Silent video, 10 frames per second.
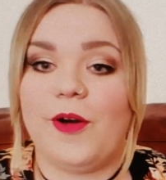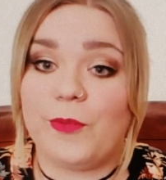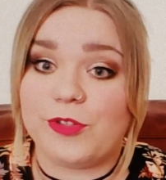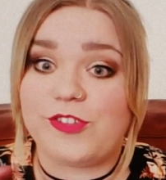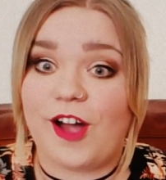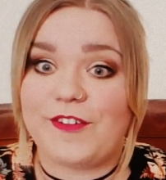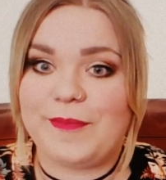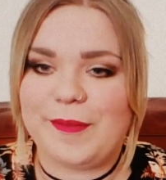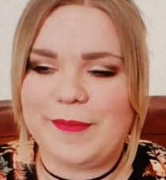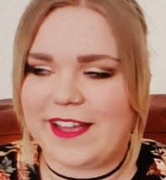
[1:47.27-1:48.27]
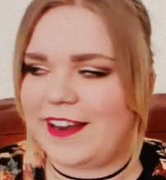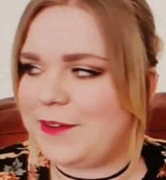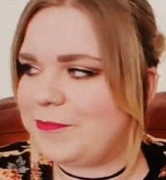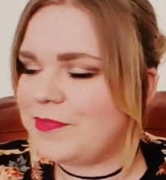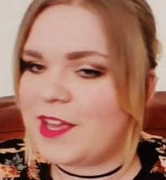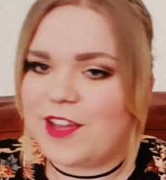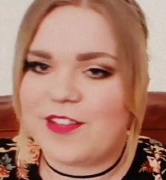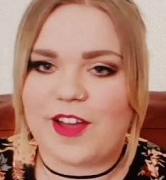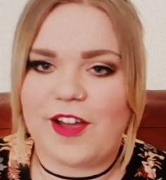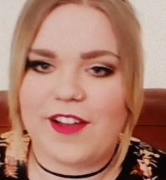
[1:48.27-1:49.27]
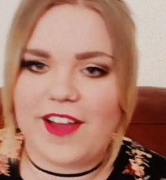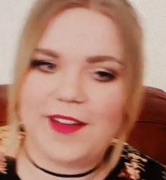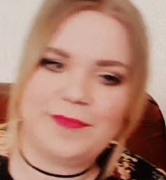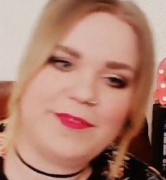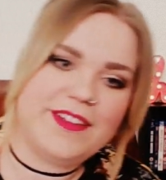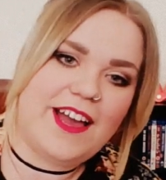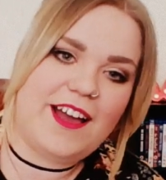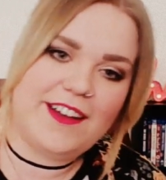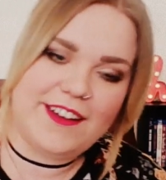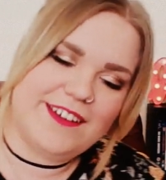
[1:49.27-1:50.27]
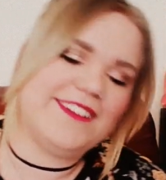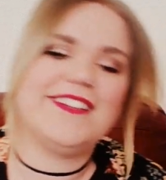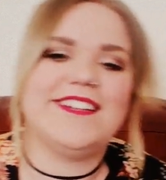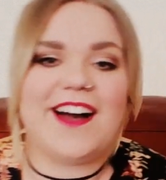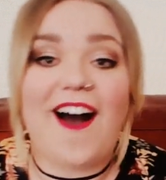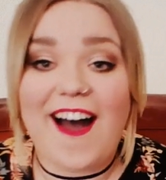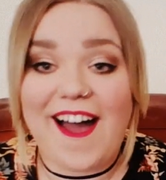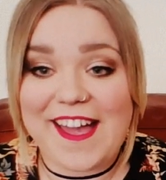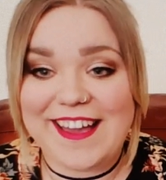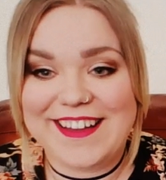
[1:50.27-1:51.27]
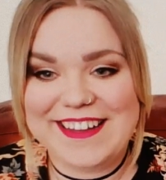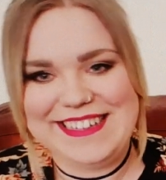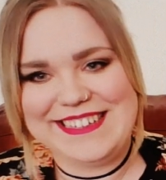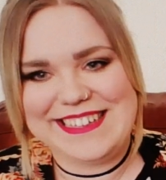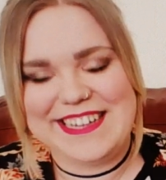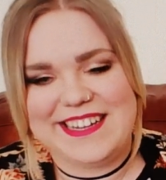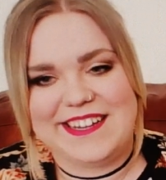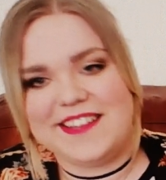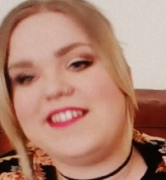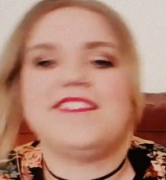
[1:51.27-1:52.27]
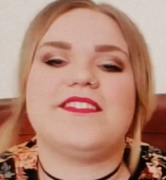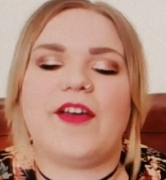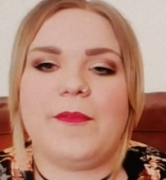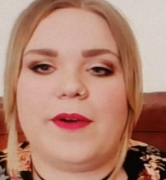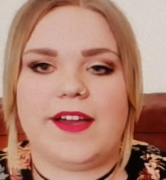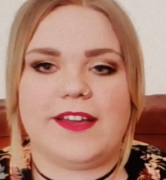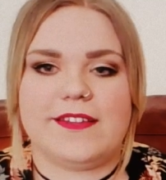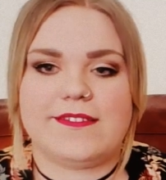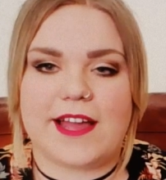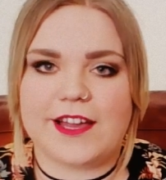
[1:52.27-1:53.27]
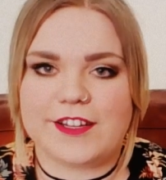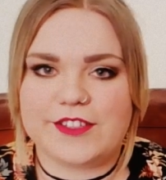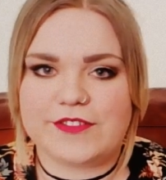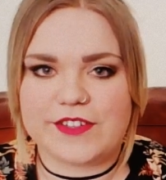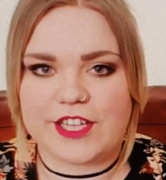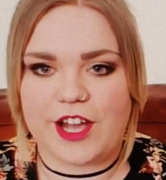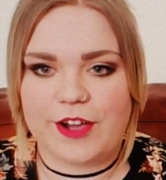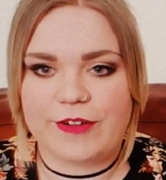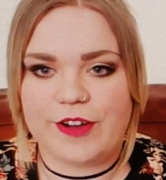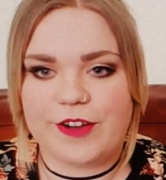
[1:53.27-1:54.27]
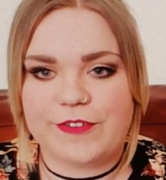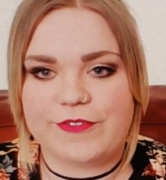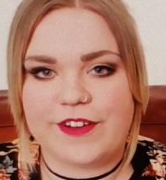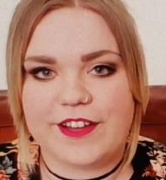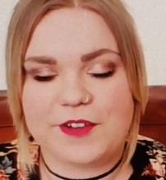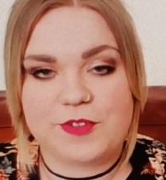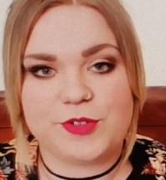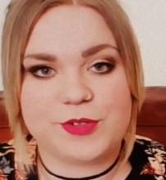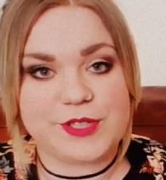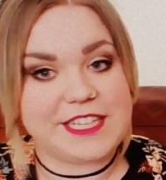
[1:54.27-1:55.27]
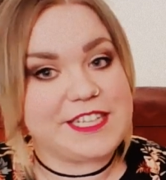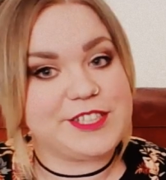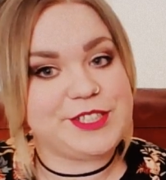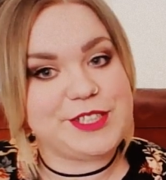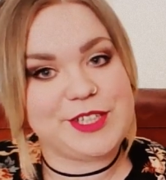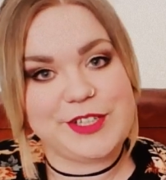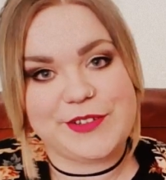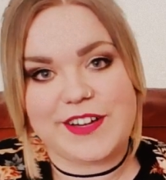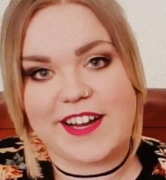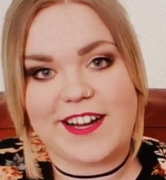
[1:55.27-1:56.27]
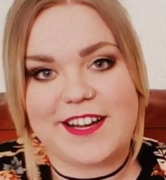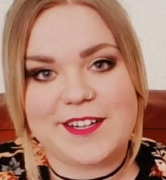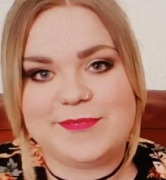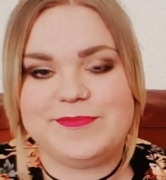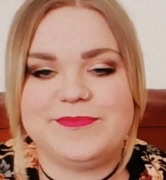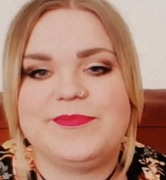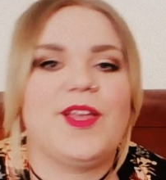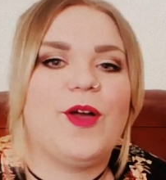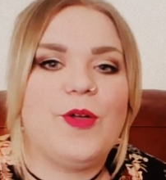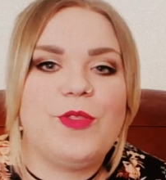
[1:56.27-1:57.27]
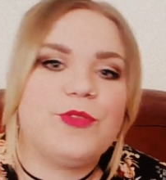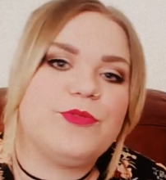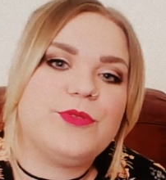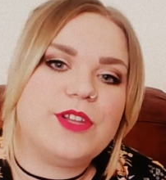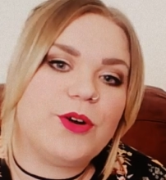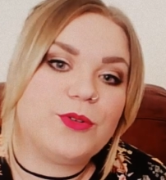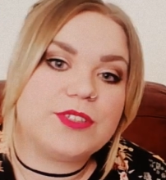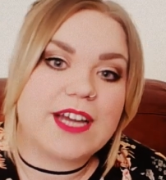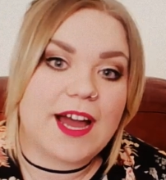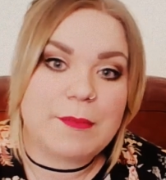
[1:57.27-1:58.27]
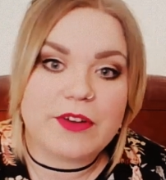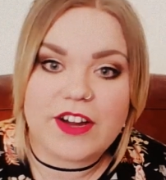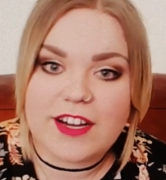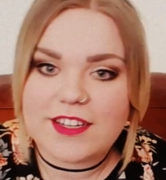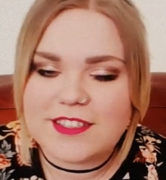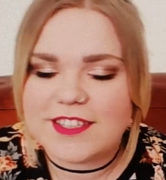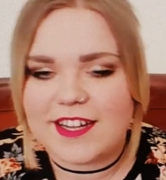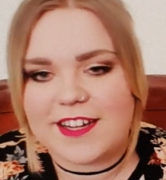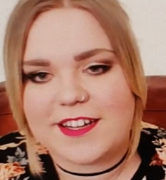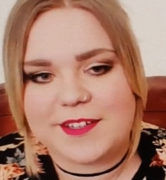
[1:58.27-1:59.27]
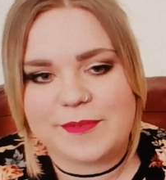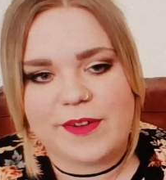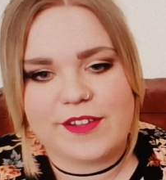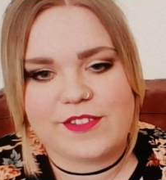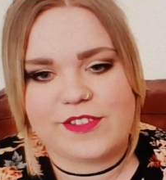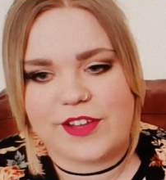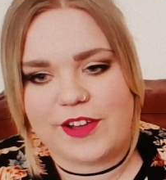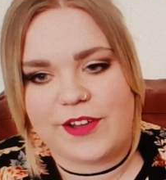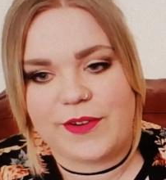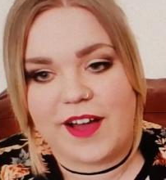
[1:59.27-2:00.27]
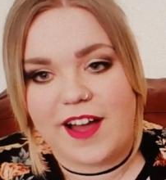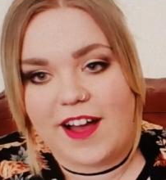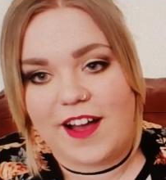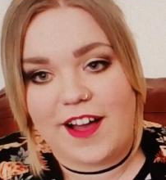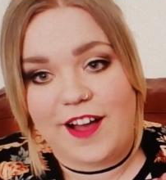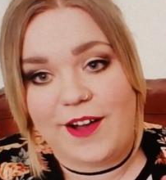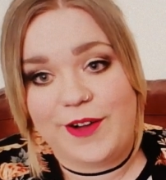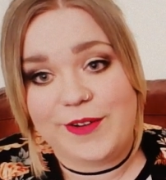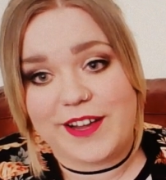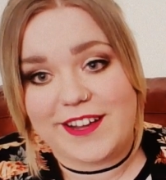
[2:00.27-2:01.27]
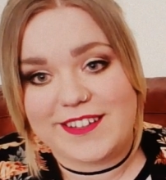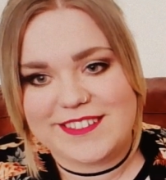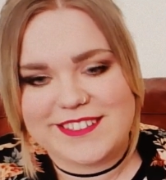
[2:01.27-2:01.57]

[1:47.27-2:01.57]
We'll start from the beginning. So yeah, hi. This is like my second video of talking to you through the old camera. So hola.